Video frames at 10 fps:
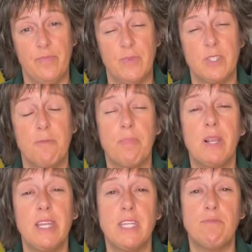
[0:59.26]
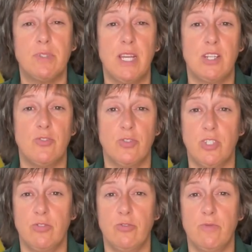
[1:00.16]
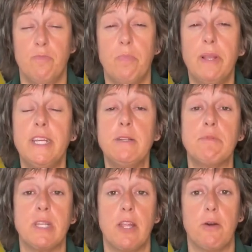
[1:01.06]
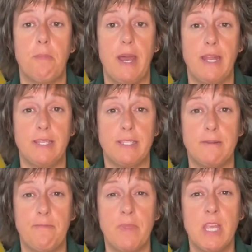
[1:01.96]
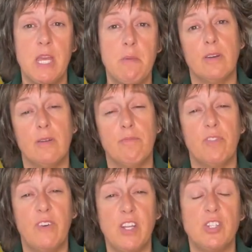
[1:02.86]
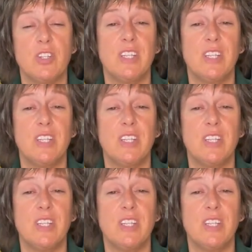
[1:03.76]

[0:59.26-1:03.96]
So please protect your children, please protect your pets. Prevention